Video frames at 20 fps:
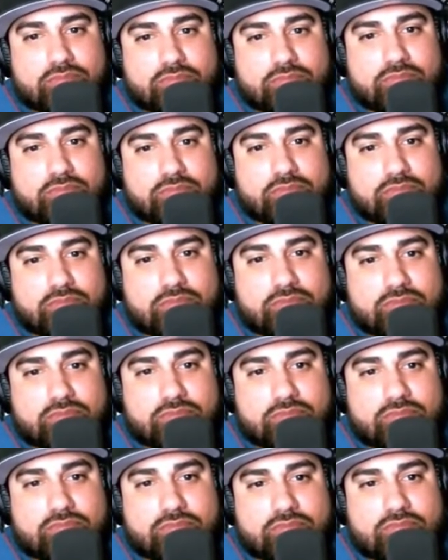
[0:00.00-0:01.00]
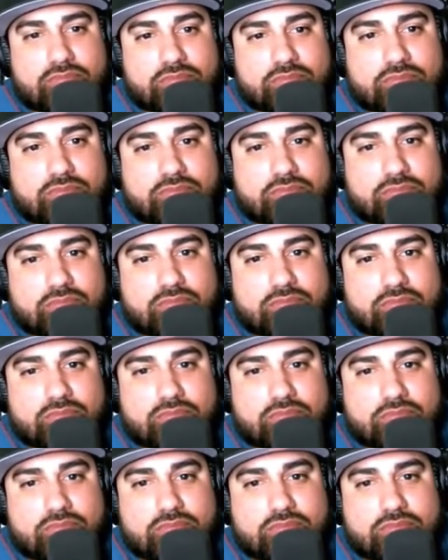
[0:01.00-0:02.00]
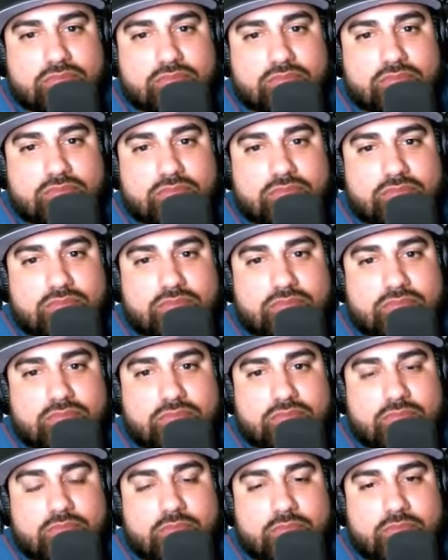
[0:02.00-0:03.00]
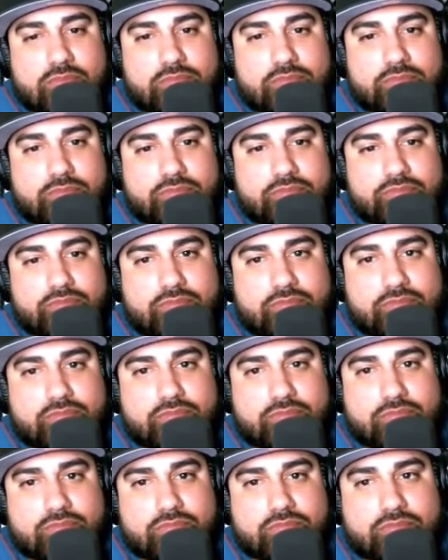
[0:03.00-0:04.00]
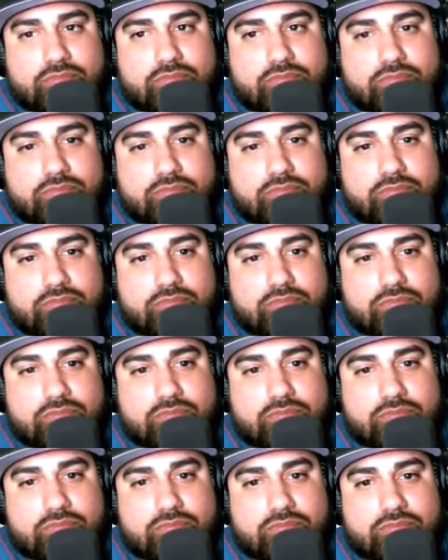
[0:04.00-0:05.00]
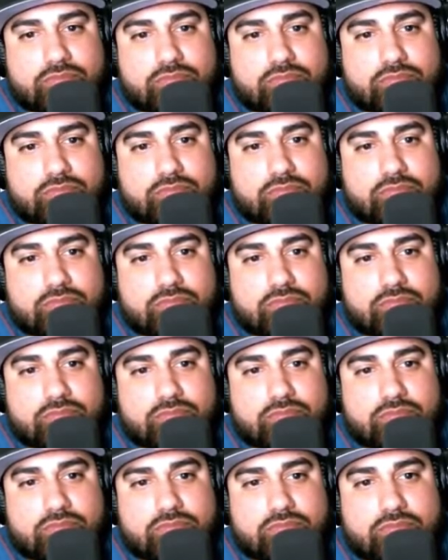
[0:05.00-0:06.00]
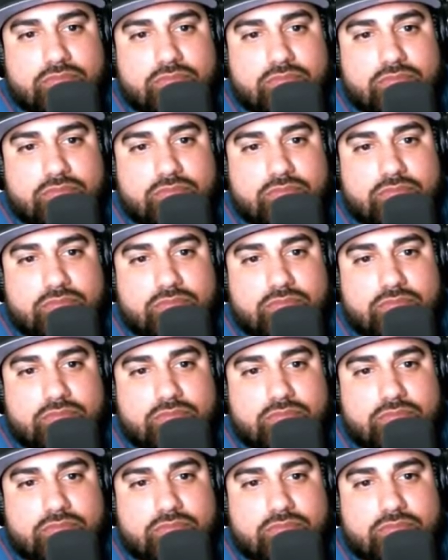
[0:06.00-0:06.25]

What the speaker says: (silent)